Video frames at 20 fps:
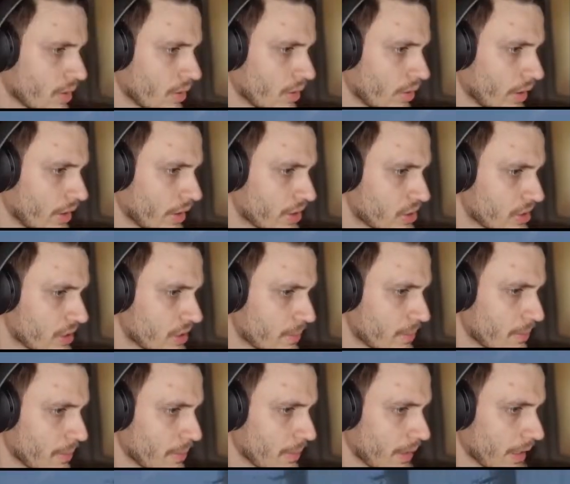Oh, I see him,
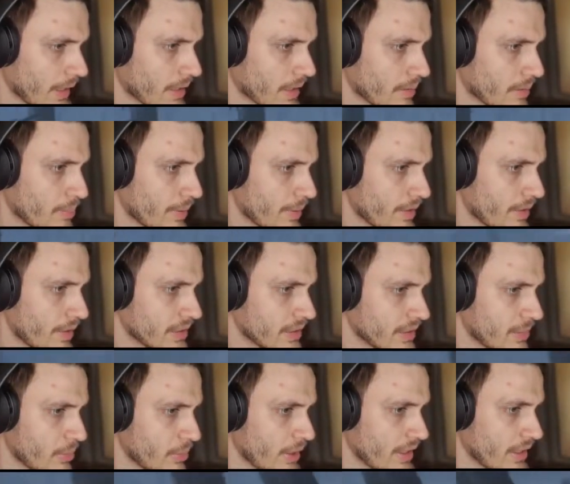but I can barely see him.
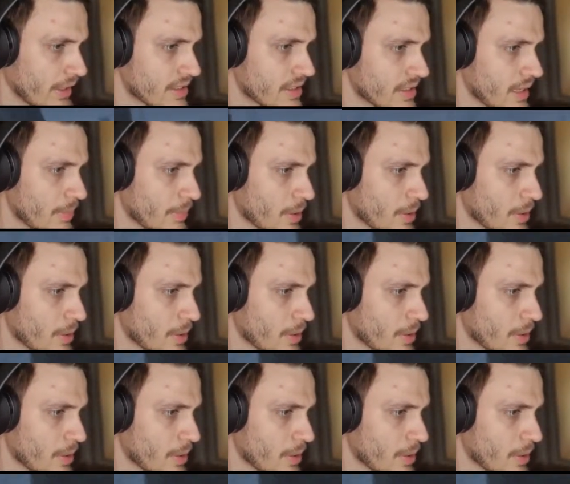Man, a sniper.